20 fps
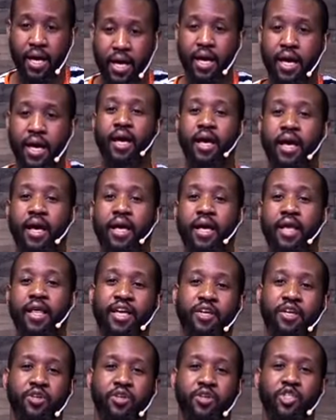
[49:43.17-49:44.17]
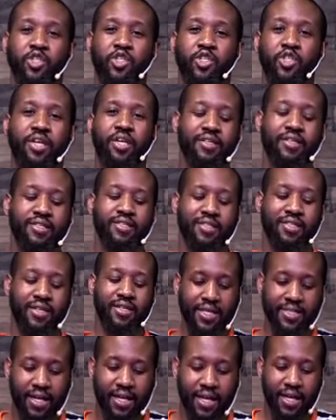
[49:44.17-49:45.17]
Thank you for joining us tonight.
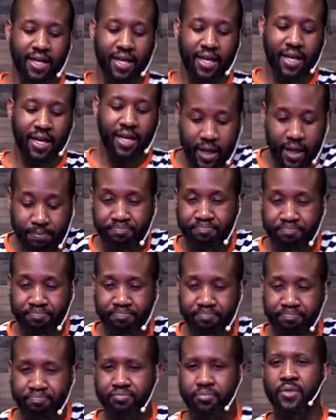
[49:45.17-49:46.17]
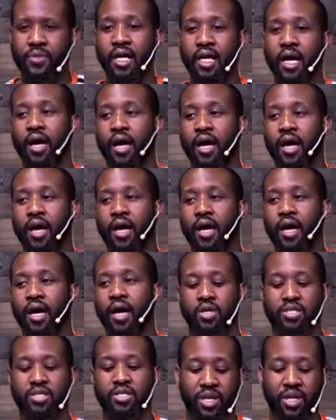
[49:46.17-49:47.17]
It was a
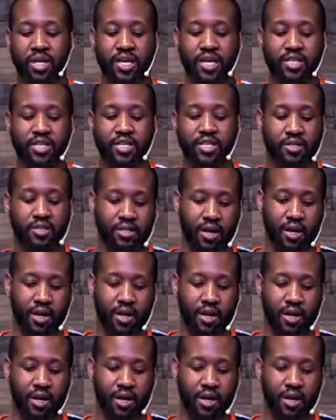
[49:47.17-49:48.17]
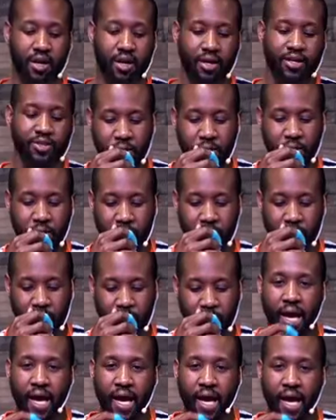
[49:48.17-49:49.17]
pleasure talking. to you.
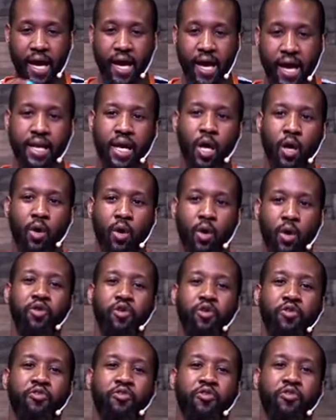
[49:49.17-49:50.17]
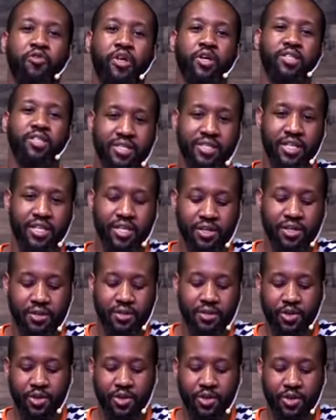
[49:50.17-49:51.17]
And we look forward to seeing
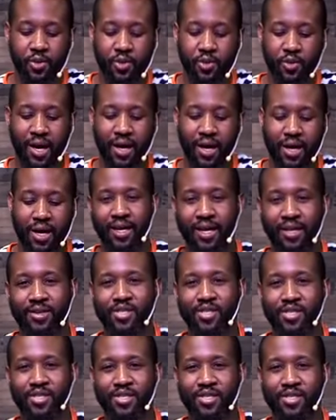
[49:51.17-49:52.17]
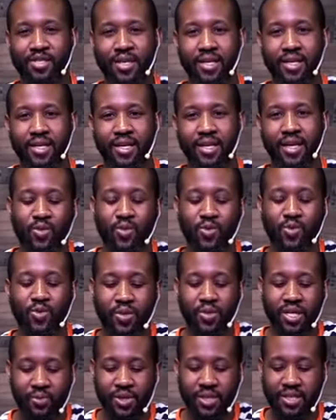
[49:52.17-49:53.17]
you online on Sunday as
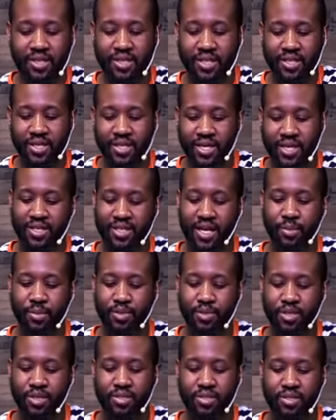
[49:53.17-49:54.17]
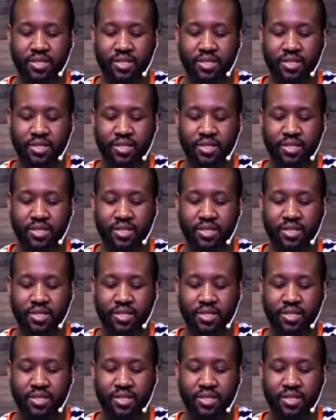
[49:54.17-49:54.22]
we take some time just